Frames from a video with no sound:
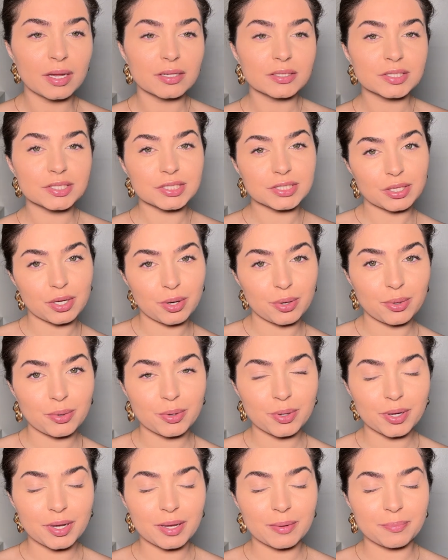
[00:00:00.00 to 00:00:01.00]

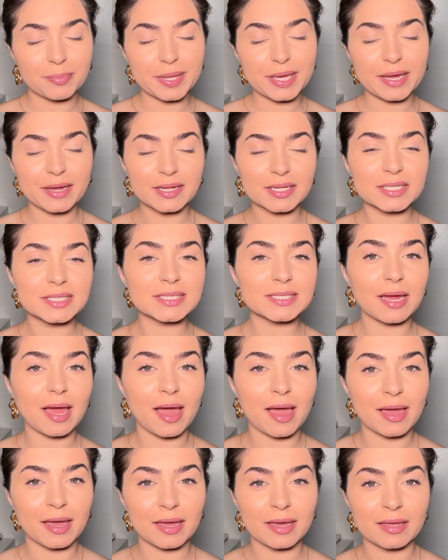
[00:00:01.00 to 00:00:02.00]
So because
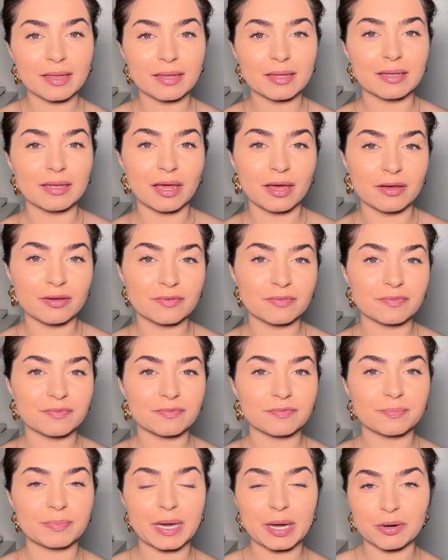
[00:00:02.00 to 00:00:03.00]
I love
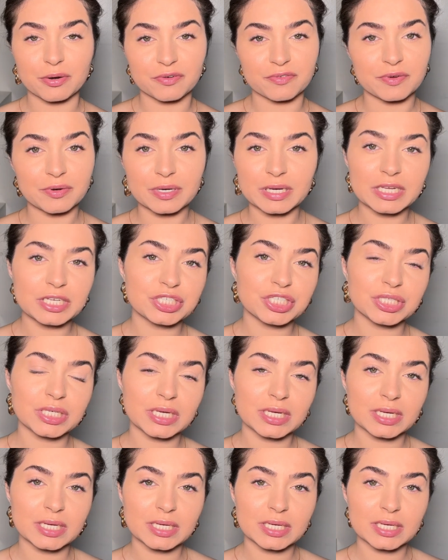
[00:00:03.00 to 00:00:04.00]
powder
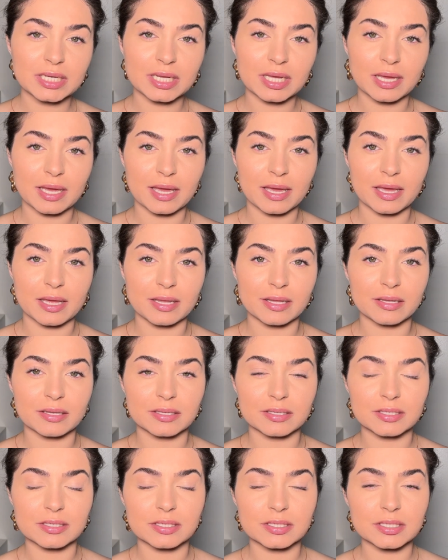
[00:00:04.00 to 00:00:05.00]
foundation
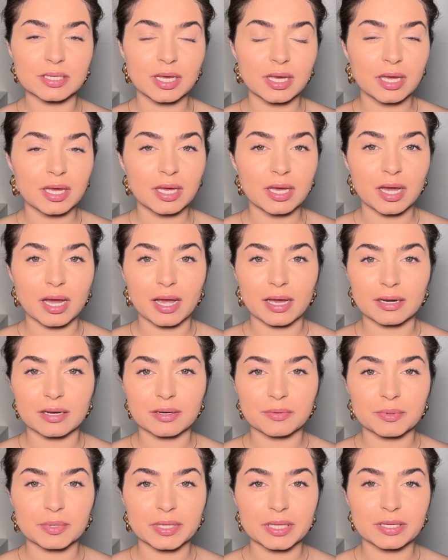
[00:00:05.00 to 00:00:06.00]
and I
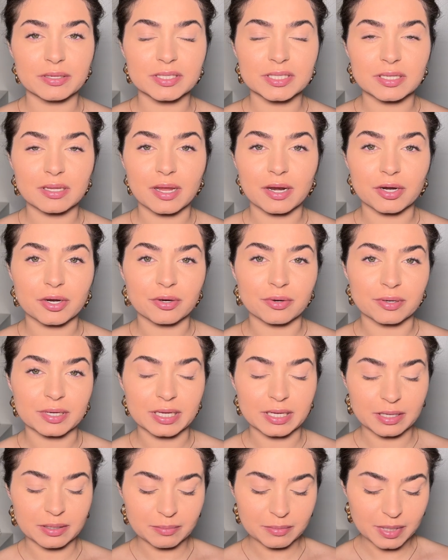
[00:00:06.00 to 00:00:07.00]
didn't really use a lot of
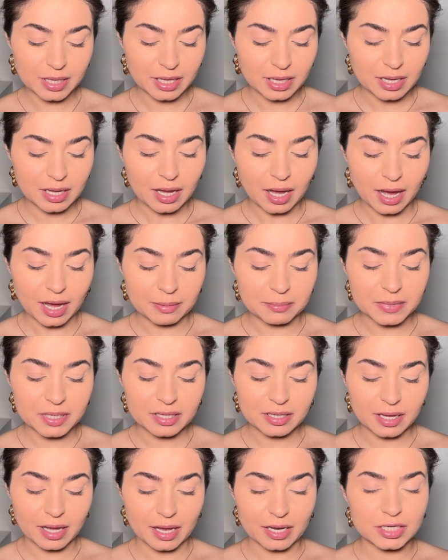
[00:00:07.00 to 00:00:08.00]
cream, I'm gonna
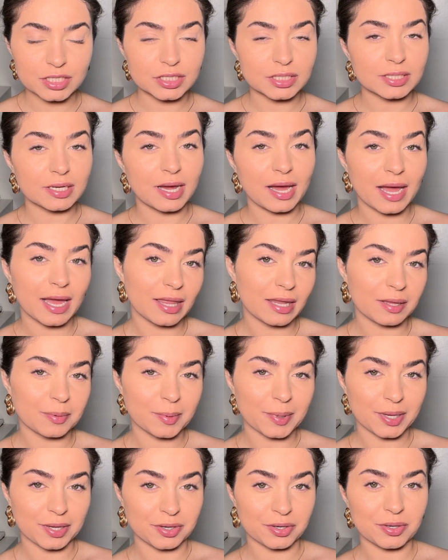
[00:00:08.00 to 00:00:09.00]
actually highlight
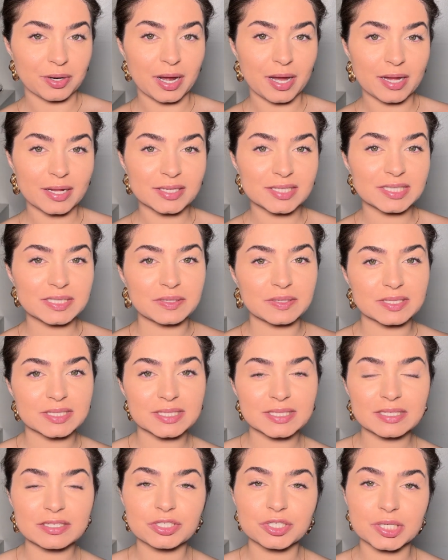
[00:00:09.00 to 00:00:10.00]
my under eyes. So this
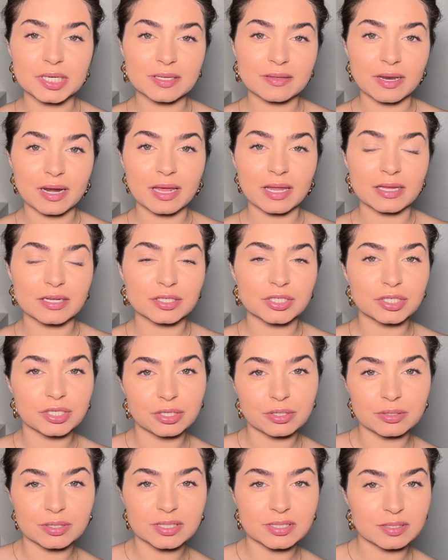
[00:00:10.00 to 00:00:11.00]
is a trick that I like to
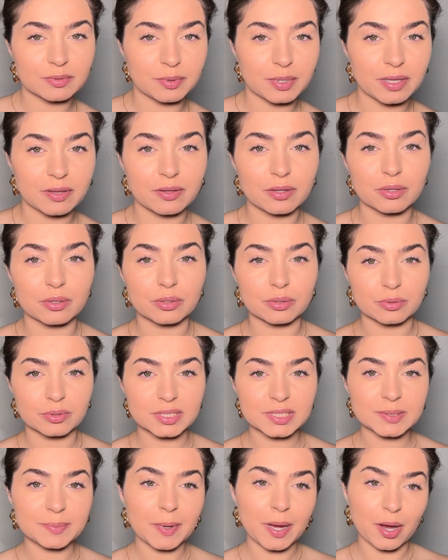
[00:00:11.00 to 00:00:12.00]
use with
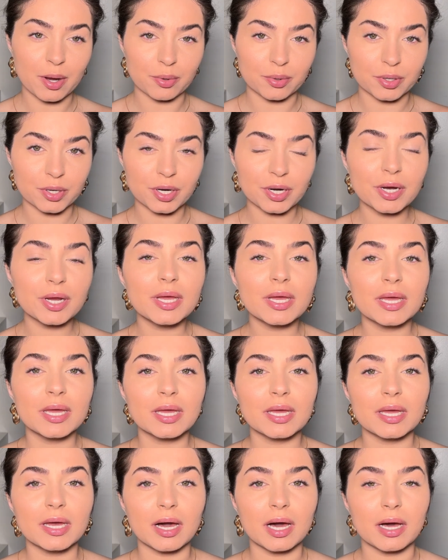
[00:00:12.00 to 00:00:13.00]
loose powder,
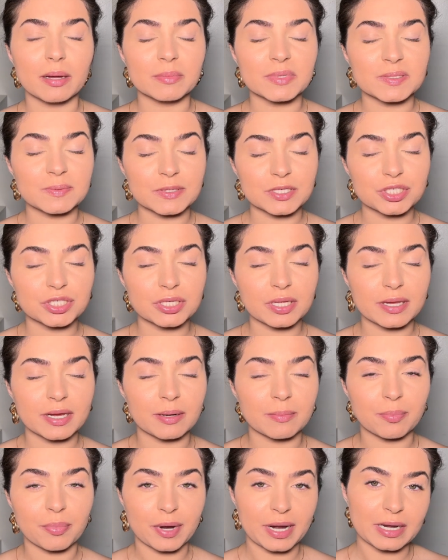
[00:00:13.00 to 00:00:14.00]
especially like a
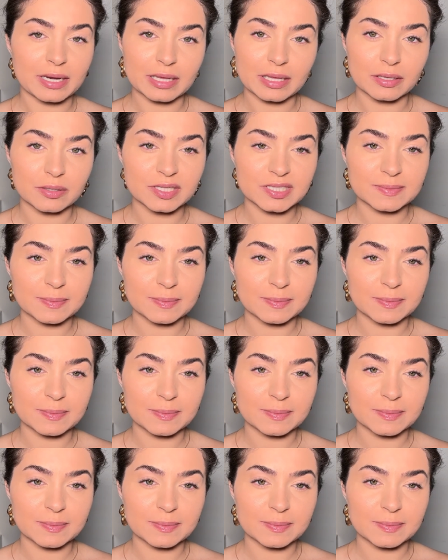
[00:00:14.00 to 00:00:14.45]
brightening loose